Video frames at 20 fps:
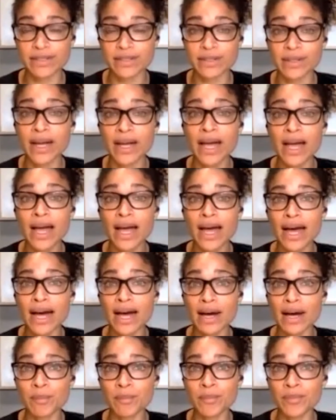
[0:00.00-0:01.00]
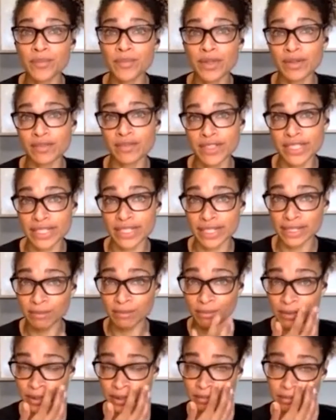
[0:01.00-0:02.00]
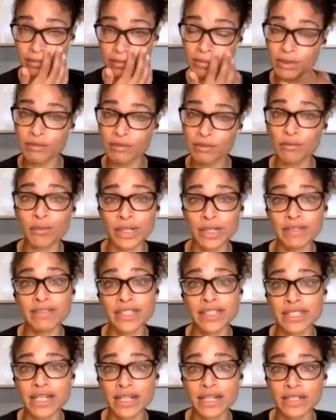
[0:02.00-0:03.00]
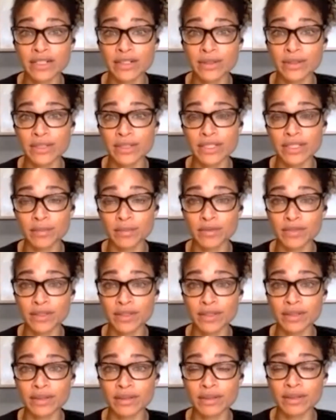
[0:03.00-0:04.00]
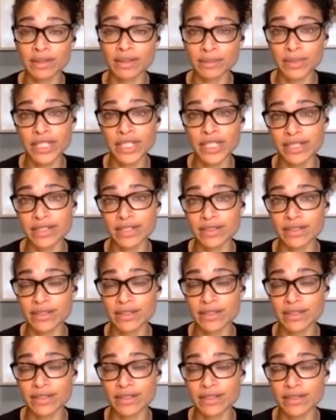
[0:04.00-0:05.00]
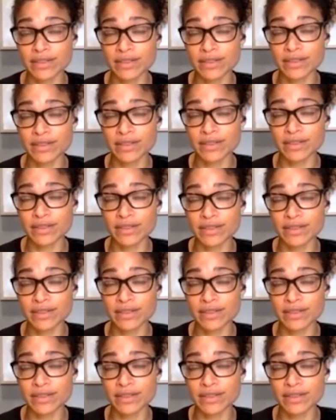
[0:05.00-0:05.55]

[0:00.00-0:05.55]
So obviously, we've briefly touched on some of the limitations of legal